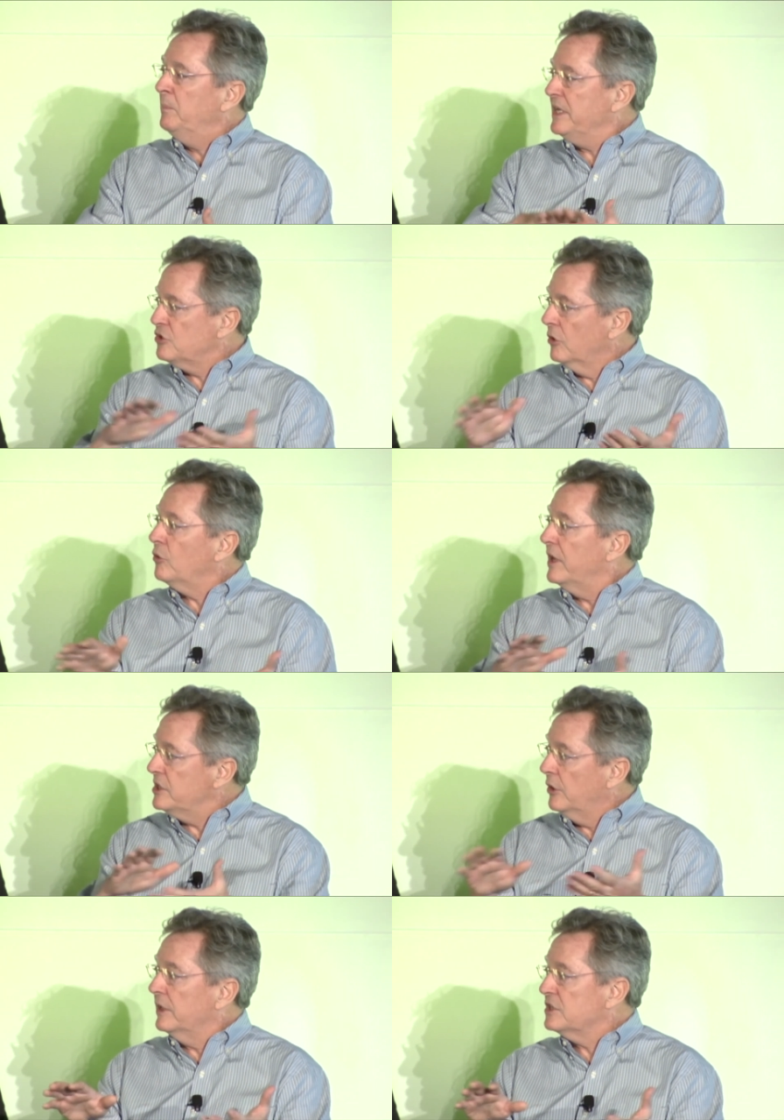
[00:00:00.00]
based on
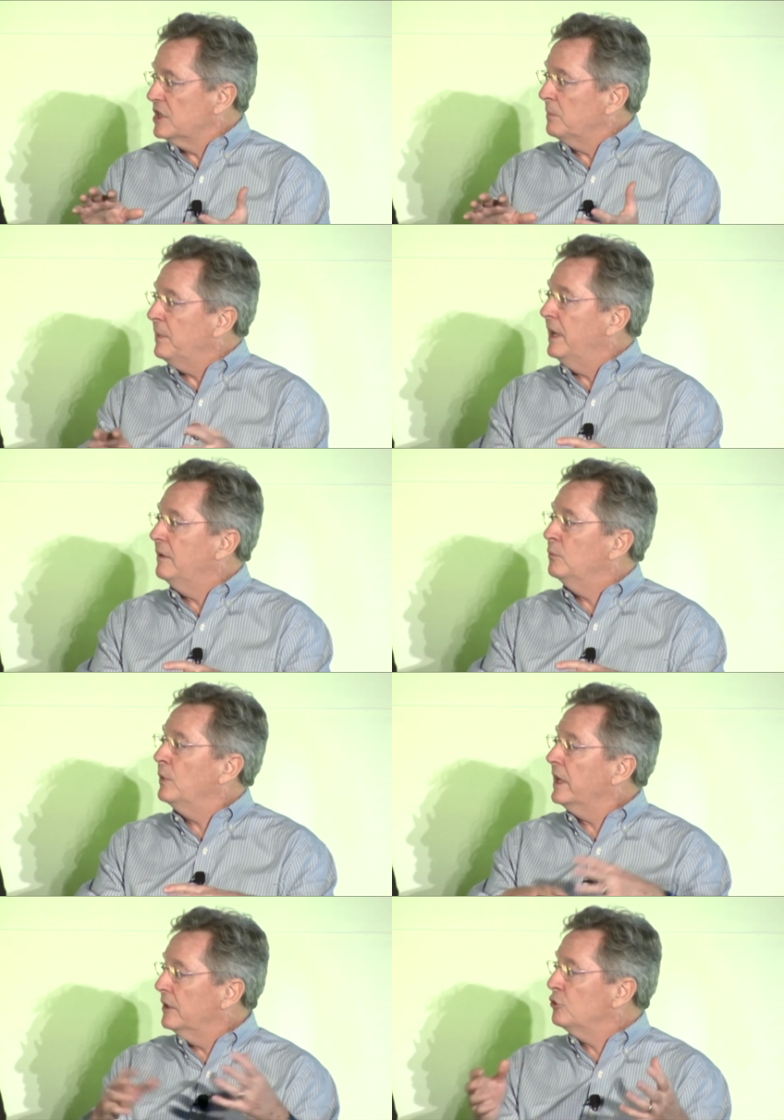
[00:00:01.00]
criteria set by
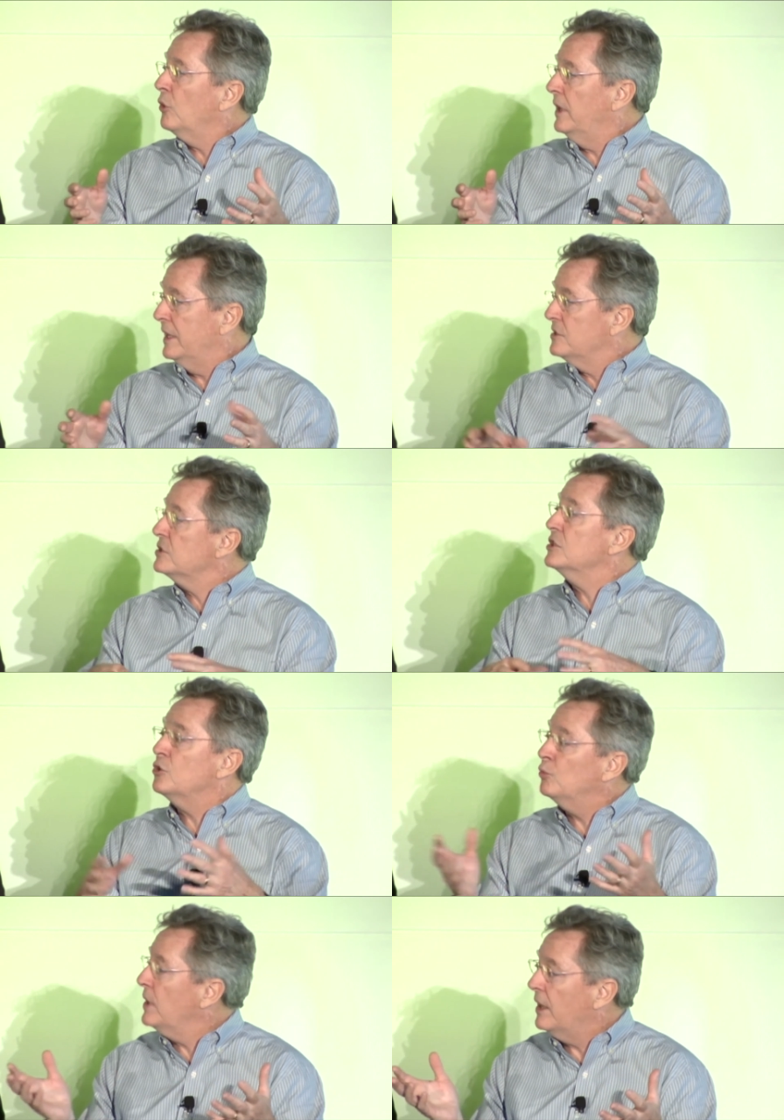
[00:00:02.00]
regulatory agencies
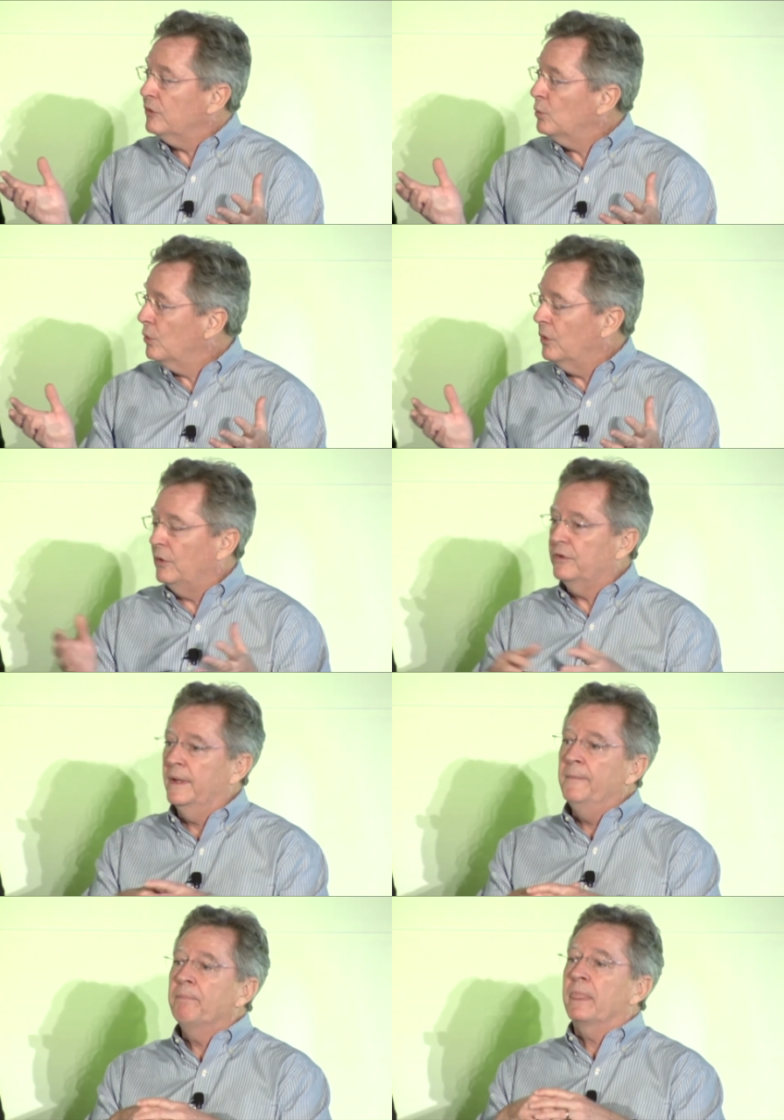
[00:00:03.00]
around the world.
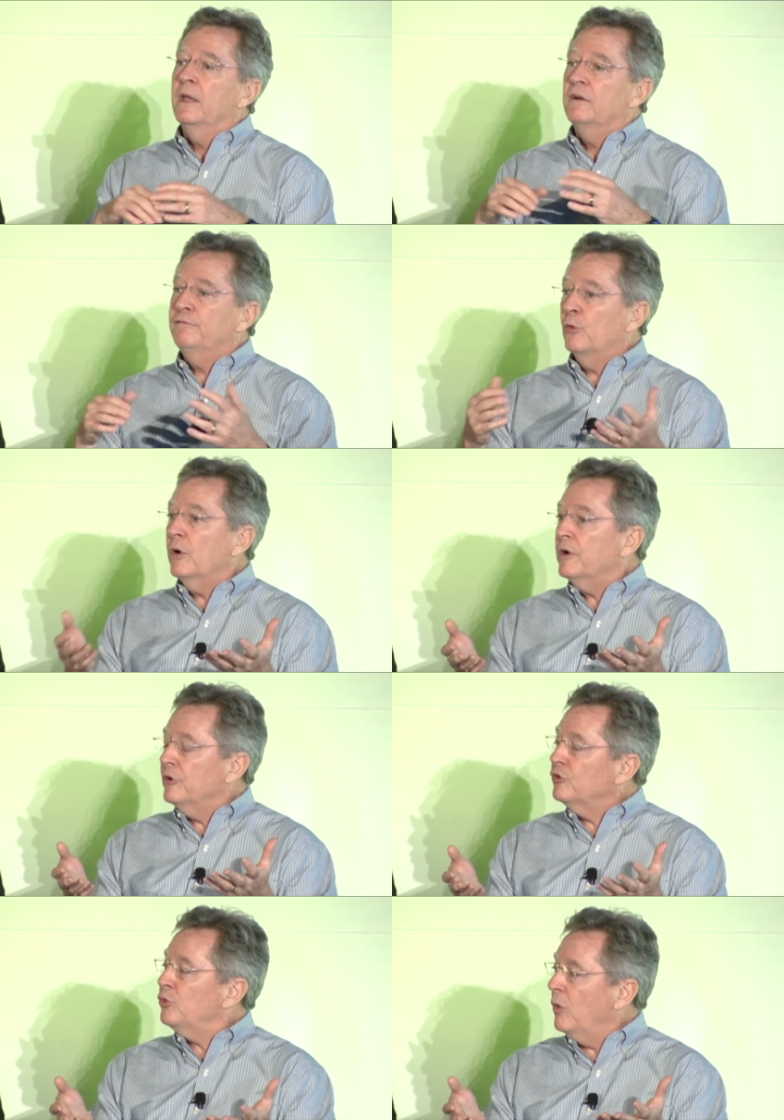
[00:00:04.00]

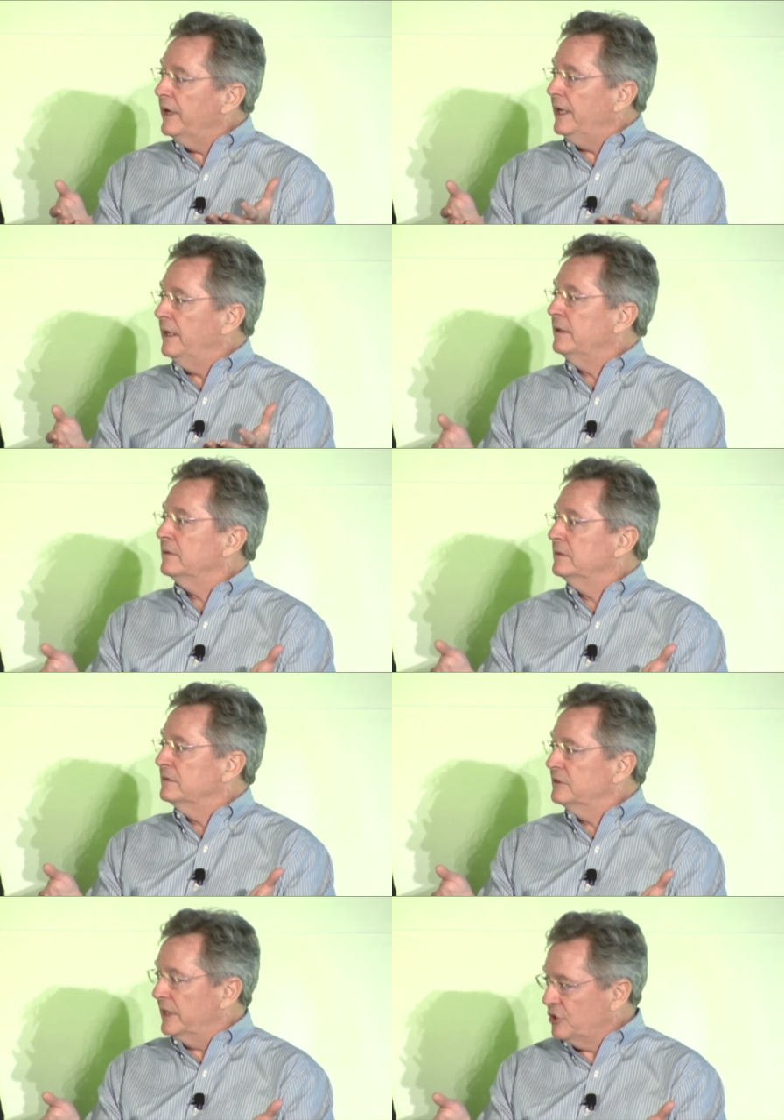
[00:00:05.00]
420
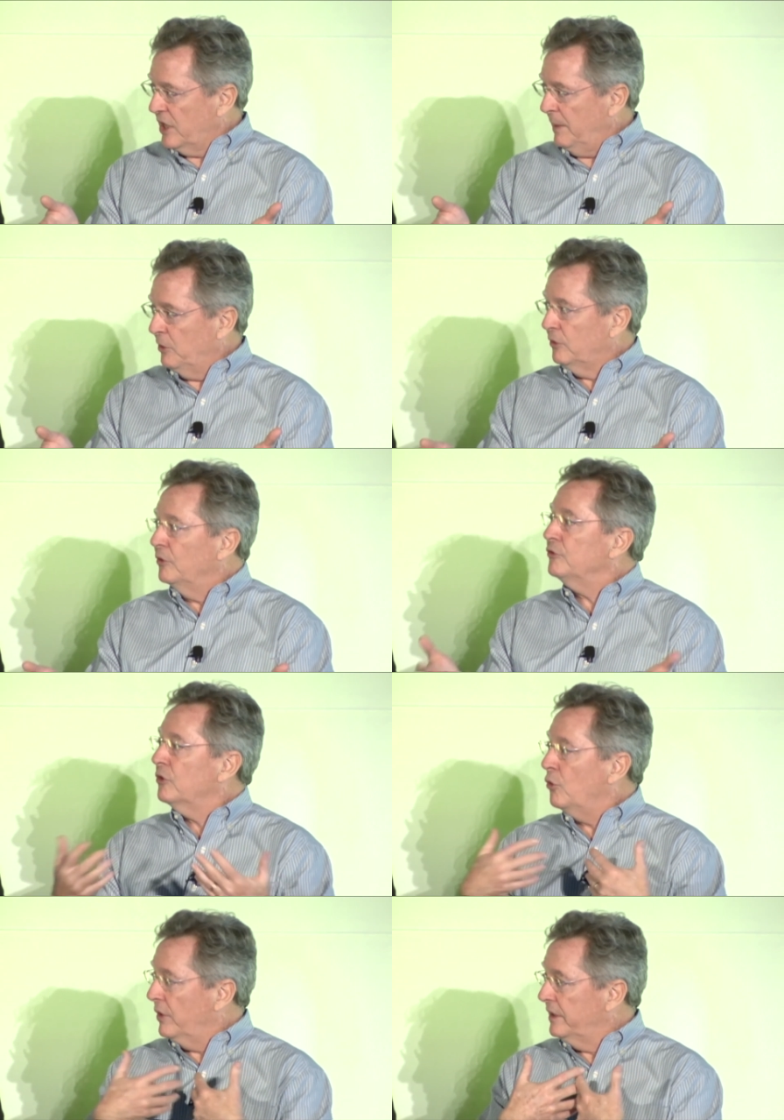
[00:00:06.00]
such chemicals,
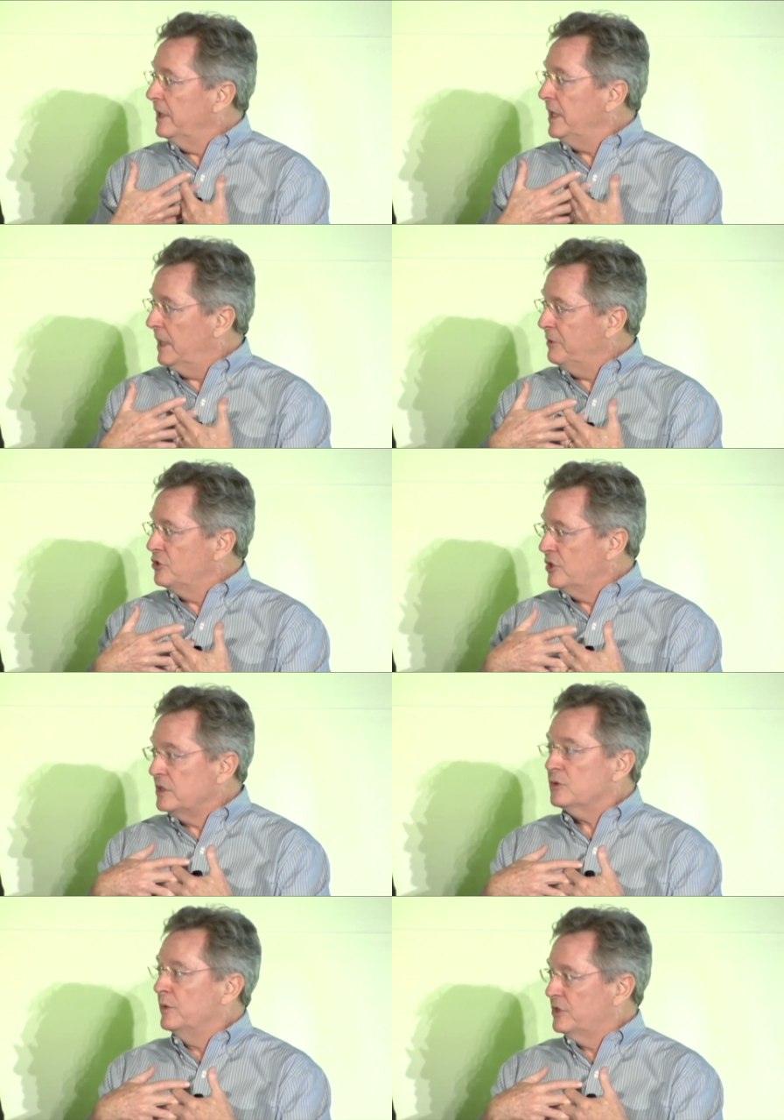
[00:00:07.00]
according to
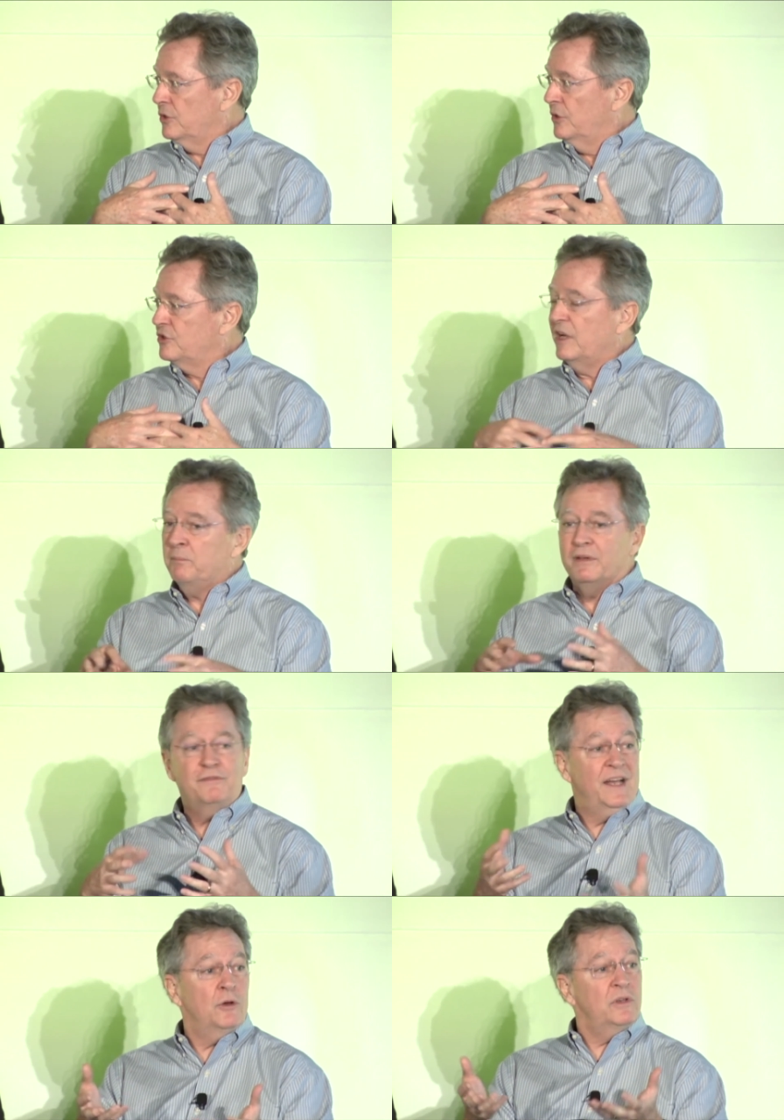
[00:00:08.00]
EWG's research, have been
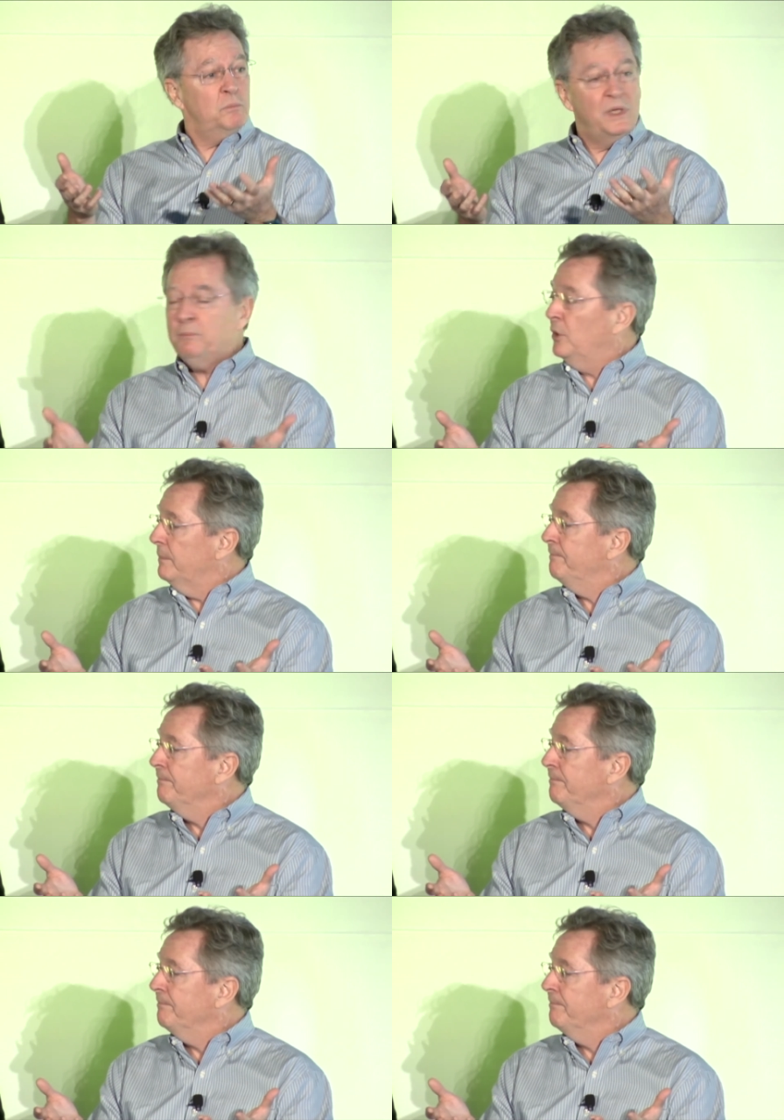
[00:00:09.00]
found in people.